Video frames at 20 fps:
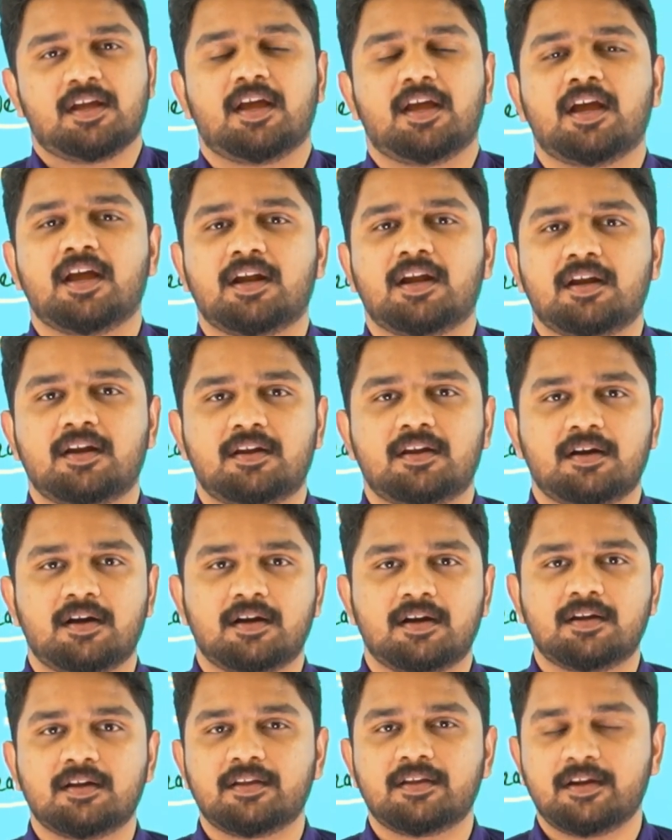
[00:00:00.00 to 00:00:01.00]
And
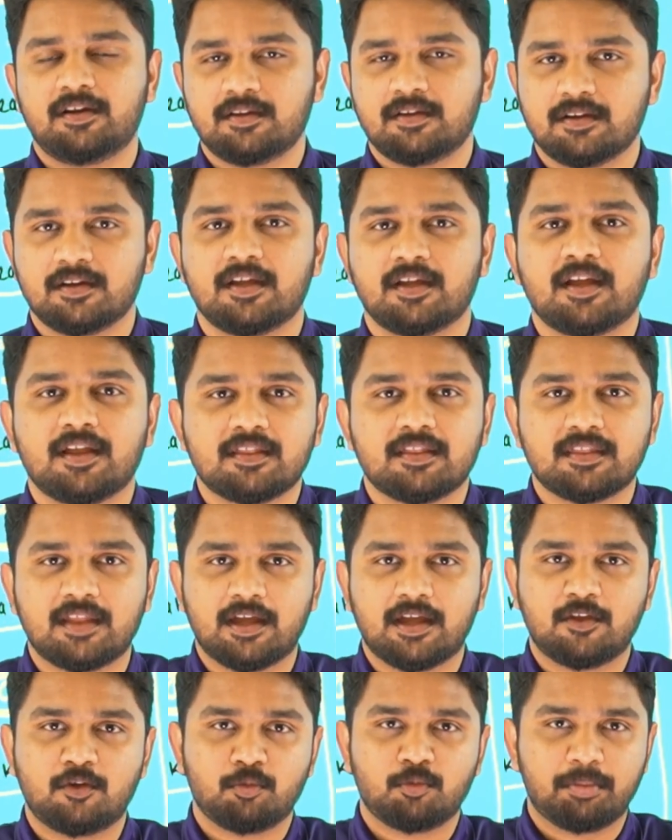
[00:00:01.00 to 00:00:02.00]
until then,
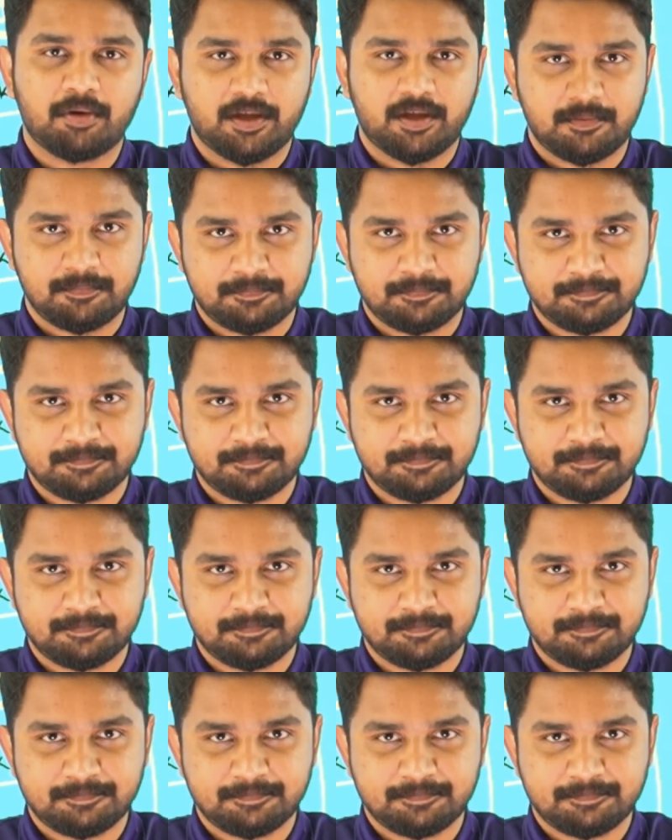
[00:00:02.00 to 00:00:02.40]
thank you. Bye.